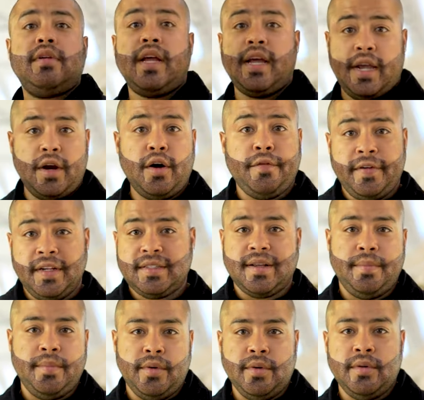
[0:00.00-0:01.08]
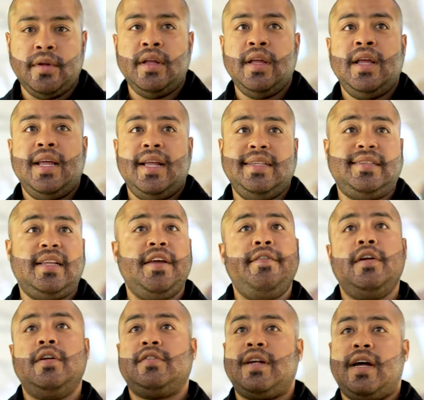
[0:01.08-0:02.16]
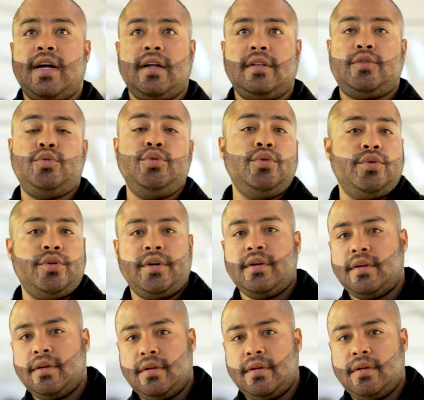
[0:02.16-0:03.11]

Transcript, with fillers: Hair of Istanbul is giving us a tour